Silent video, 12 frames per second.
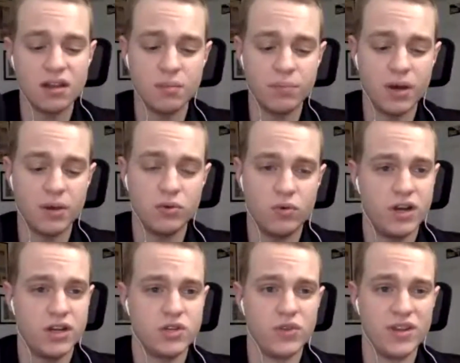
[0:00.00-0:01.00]
and Bubble
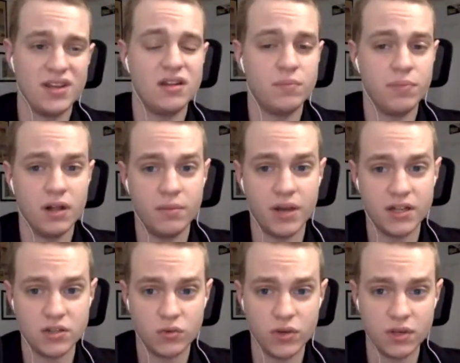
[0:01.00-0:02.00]
Watch, we needed
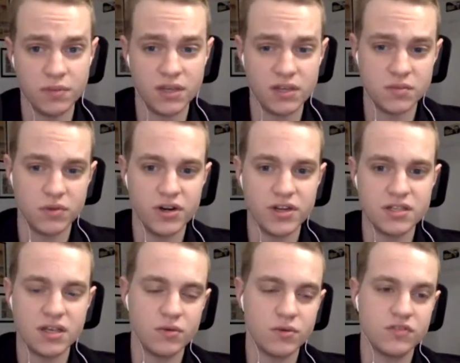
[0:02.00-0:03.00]
Belmont to win because Murray
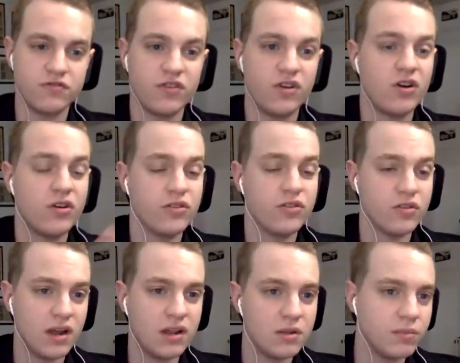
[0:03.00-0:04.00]
State was farther
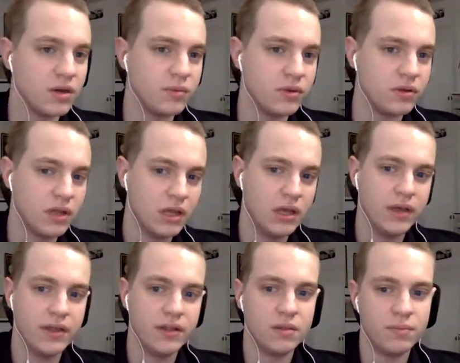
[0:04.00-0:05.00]
out of the bubble
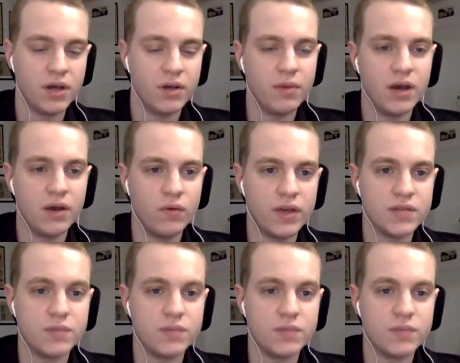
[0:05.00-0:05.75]
than Belmont was.